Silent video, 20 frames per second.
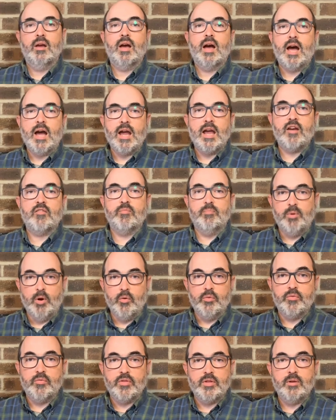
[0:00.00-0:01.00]
I have
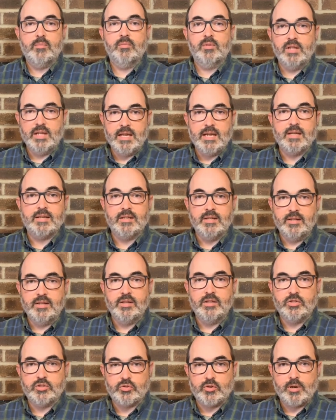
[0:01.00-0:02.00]
both of them linked in the
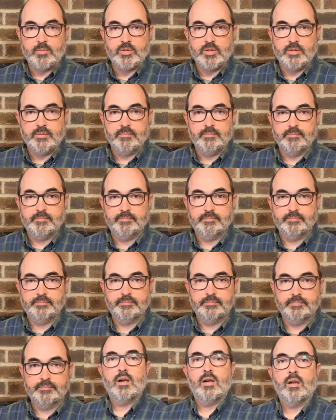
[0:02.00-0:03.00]
description.
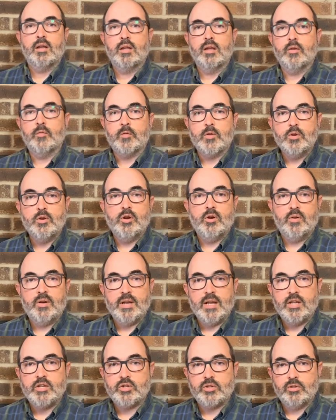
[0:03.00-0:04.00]
If you know a
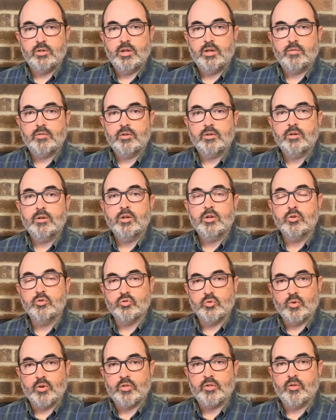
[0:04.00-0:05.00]
nature lover whose
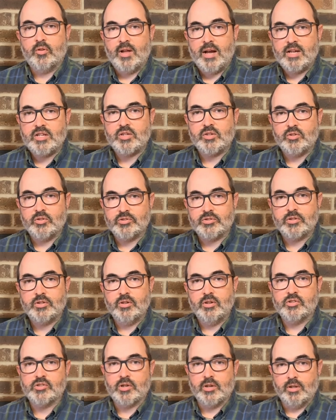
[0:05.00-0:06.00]
ornithological
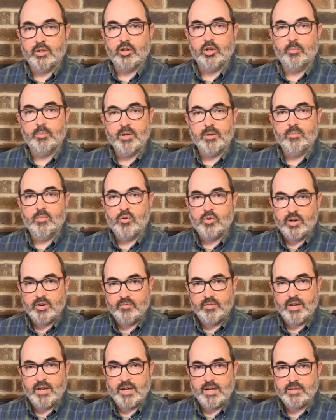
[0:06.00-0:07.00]
skills are a little bit more
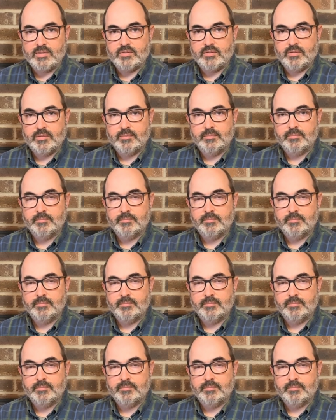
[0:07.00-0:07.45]
advanced,